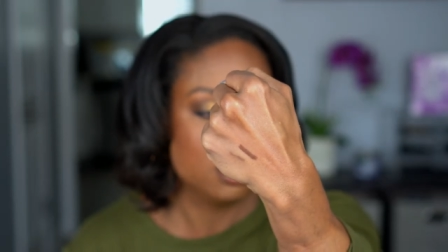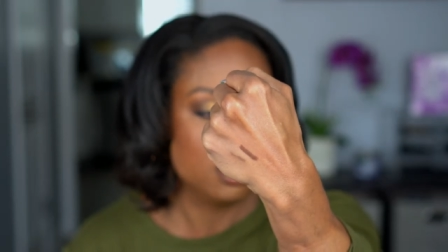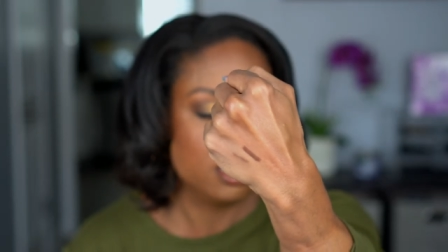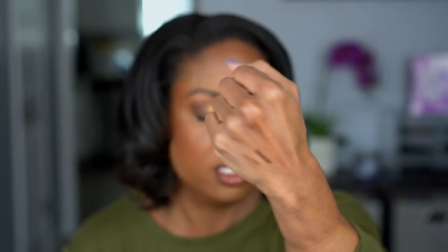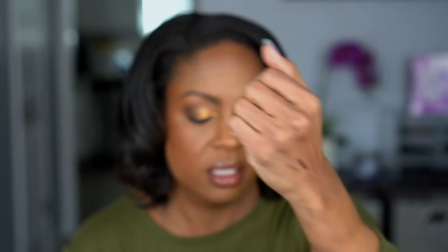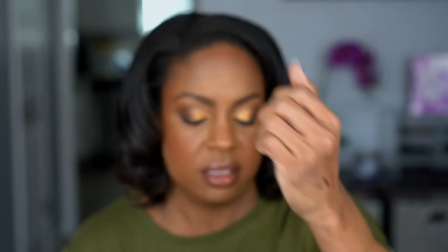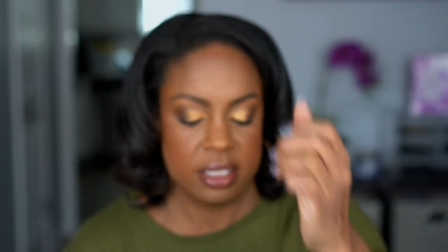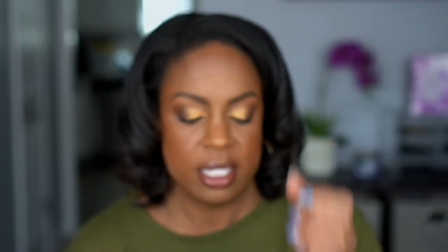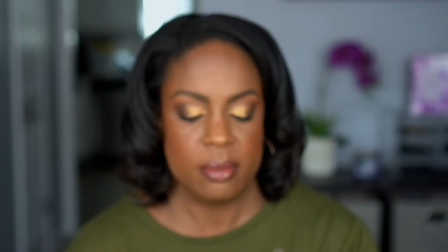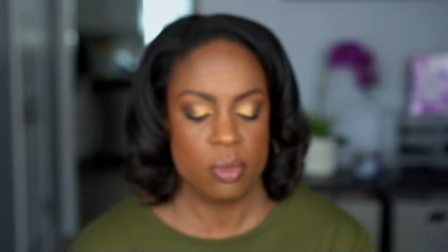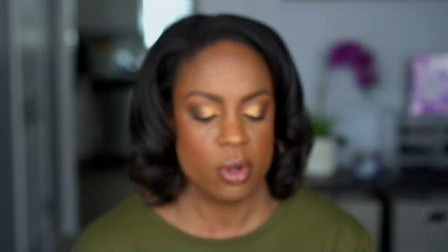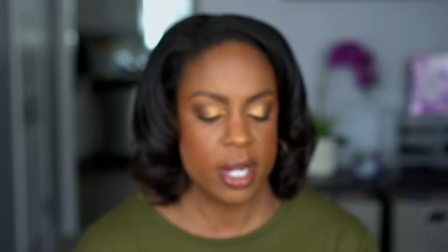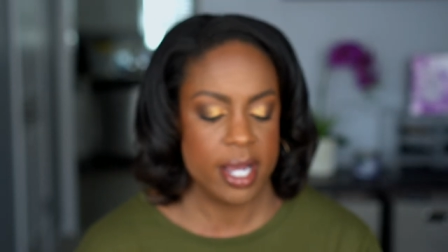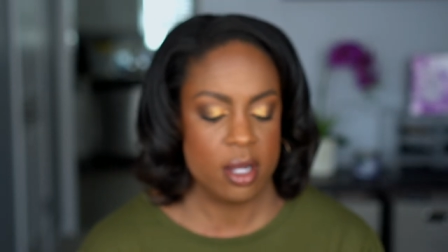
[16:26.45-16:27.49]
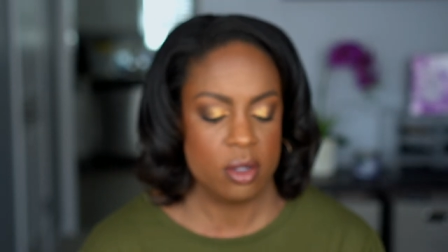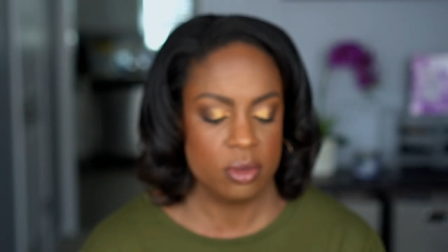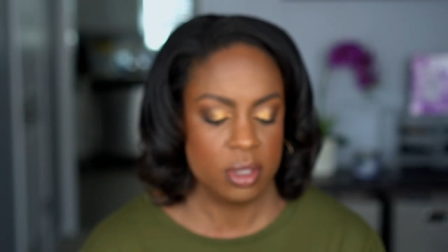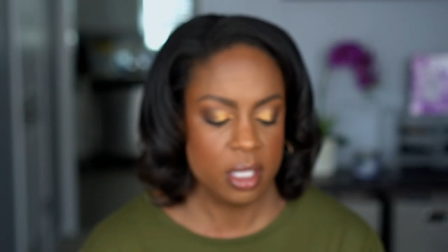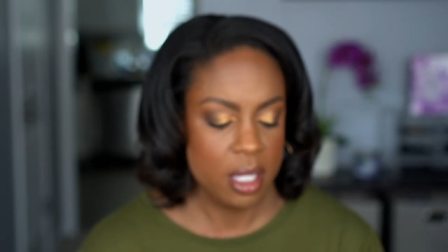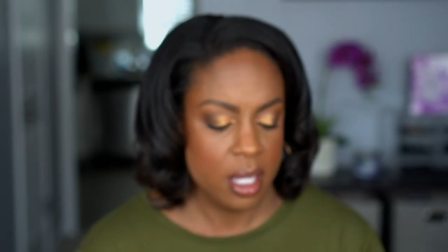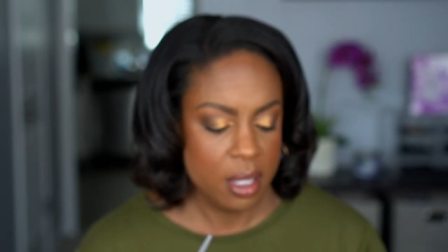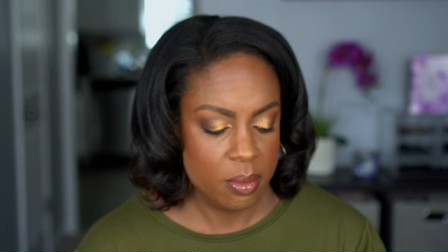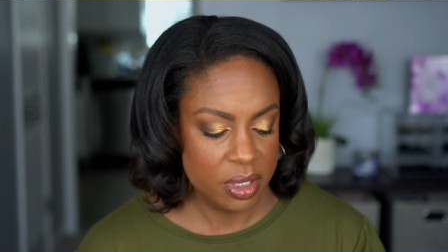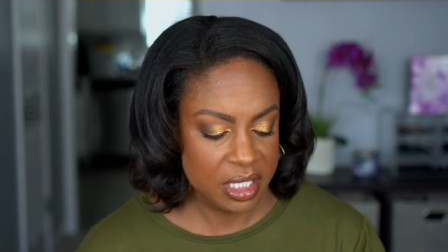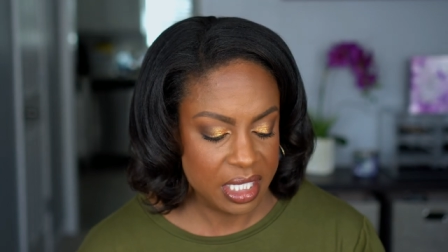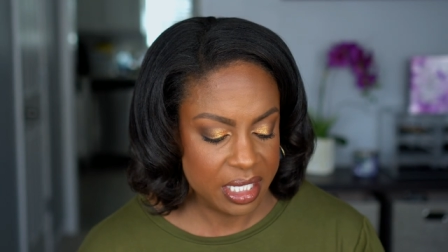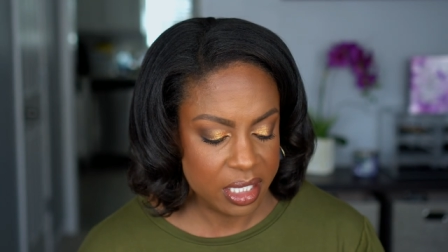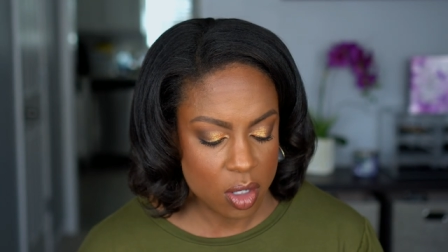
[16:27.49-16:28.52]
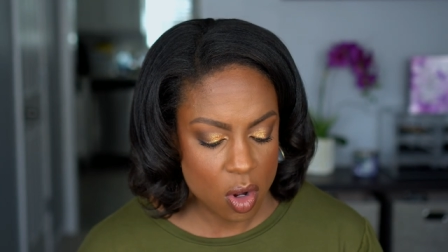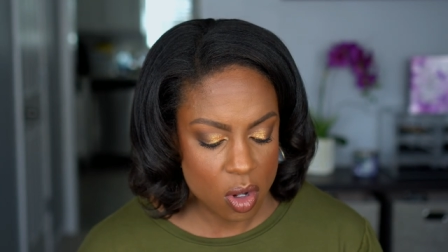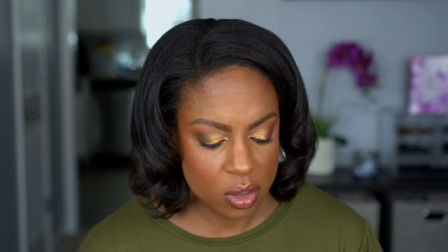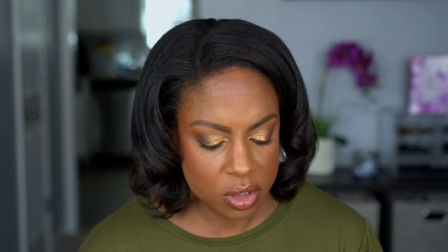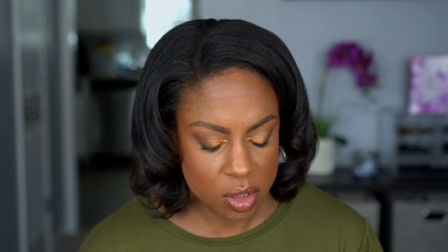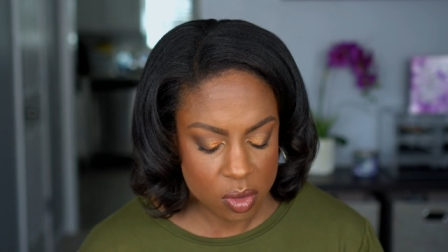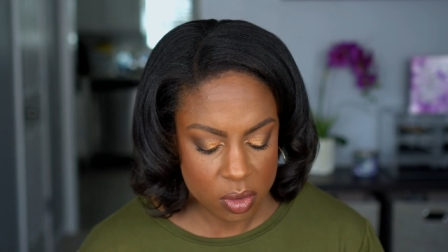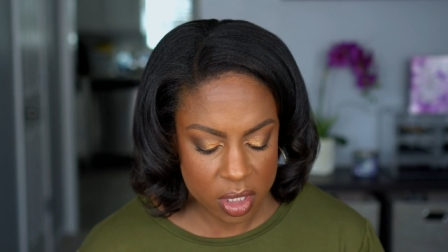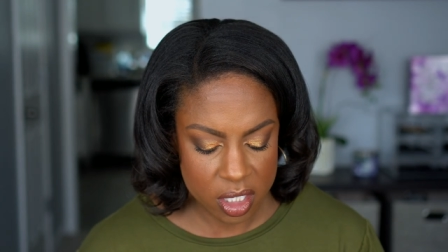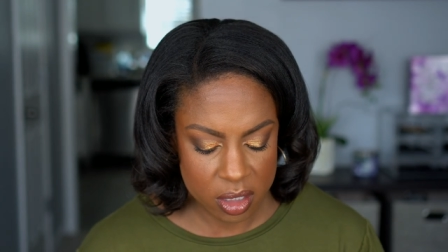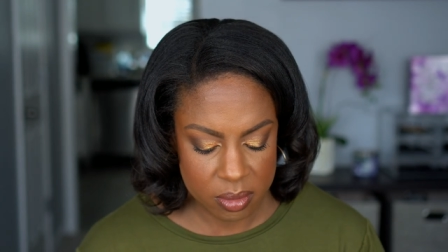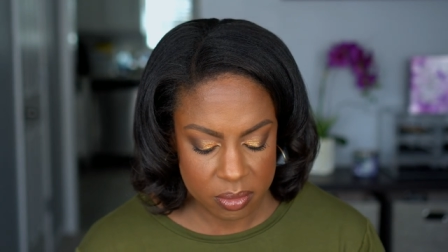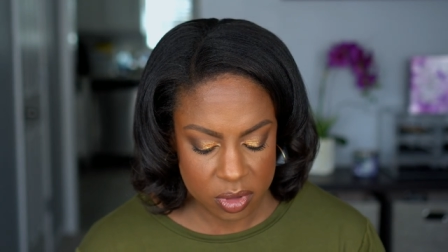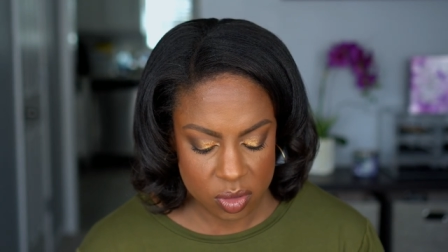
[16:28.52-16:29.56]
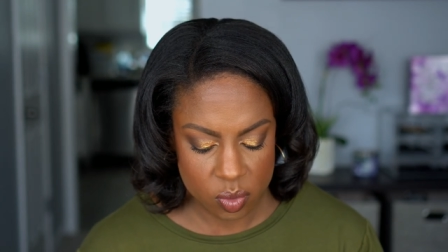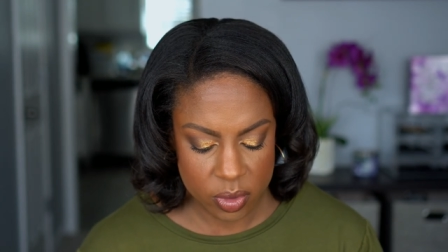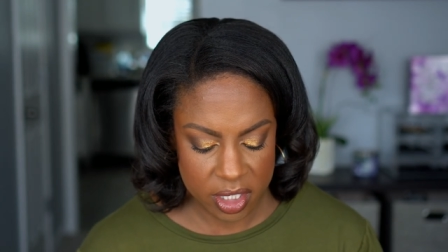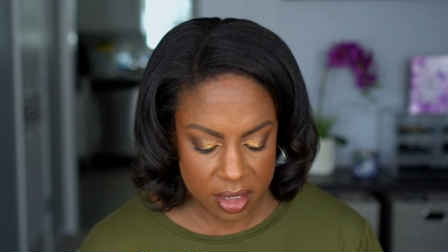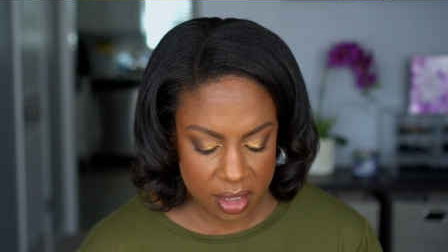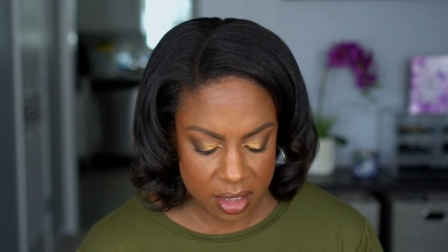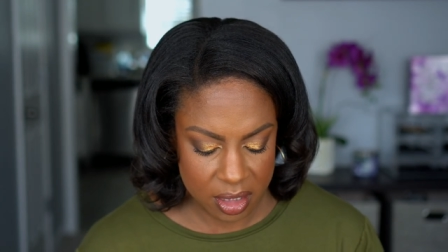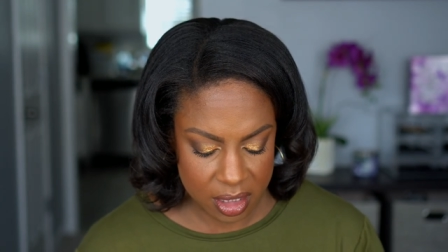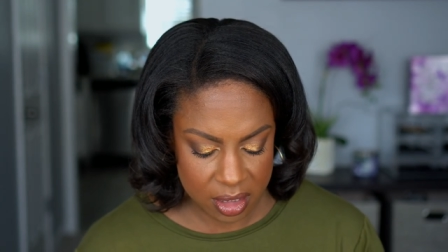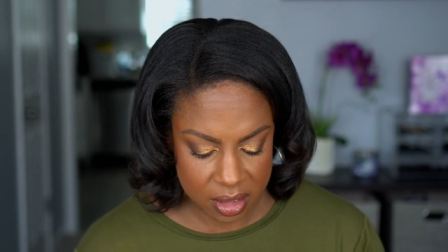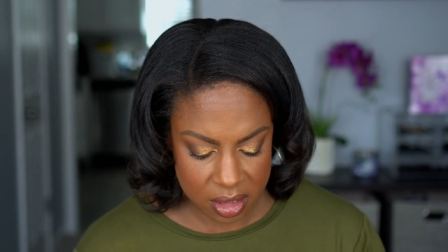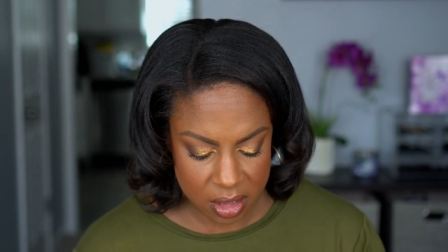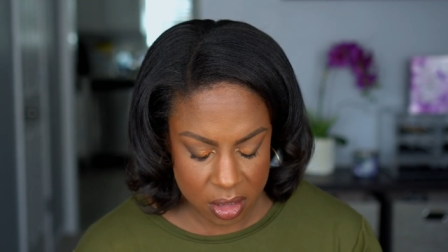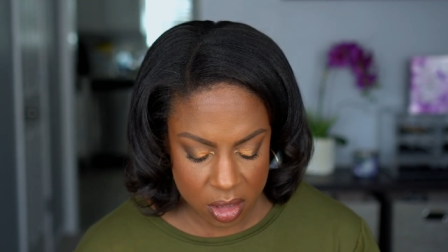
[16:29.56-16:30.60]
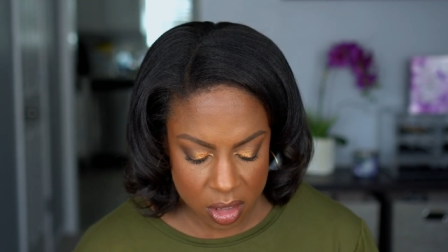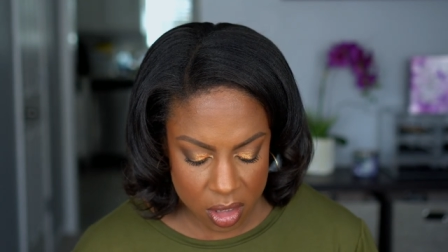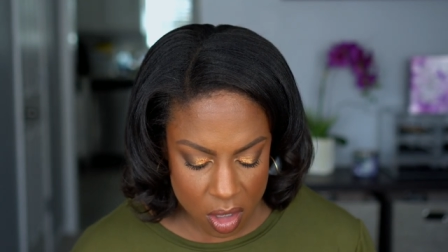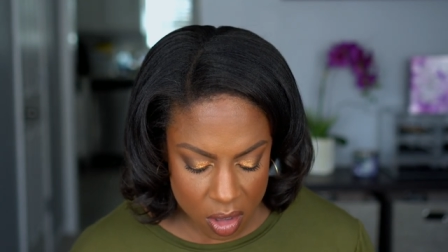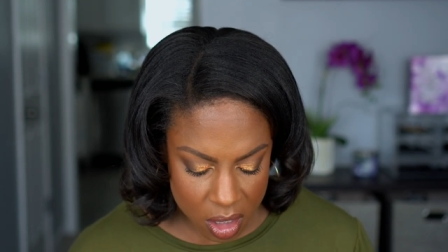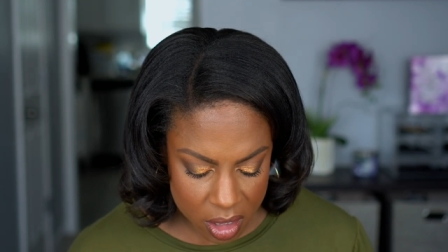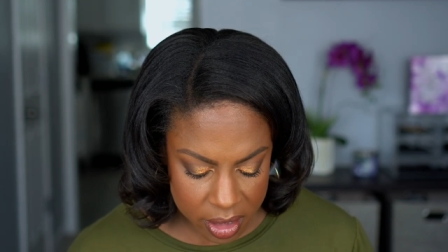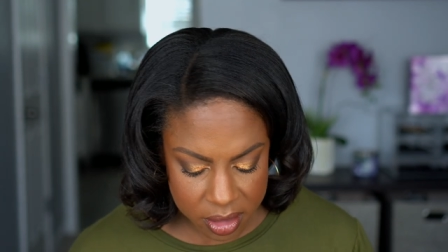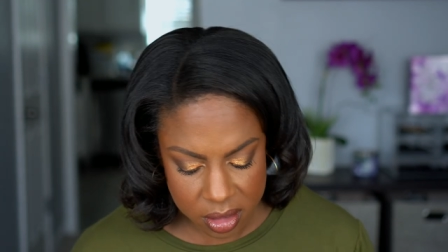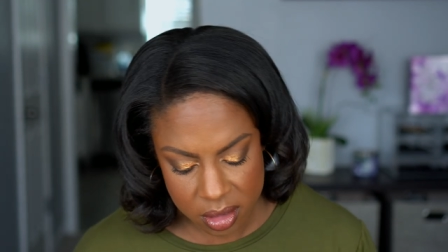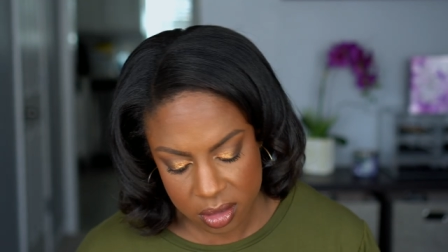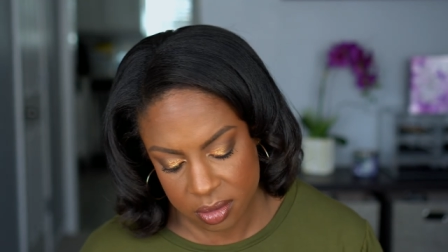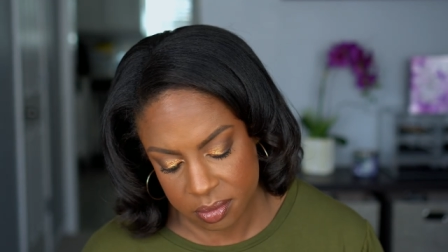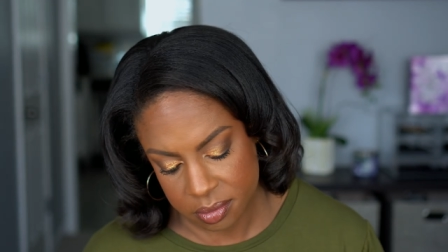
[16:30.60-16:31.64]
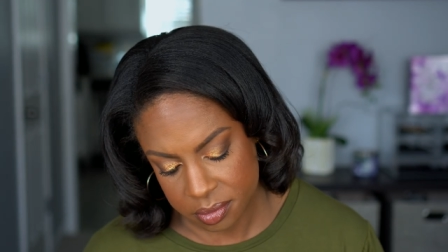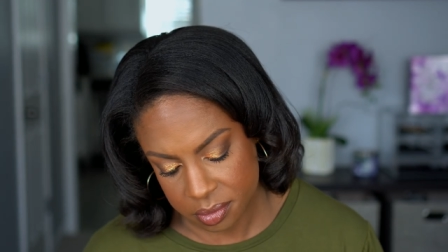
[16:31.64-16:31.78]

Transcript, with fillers: It is a brown, but then it also comes with this gloss,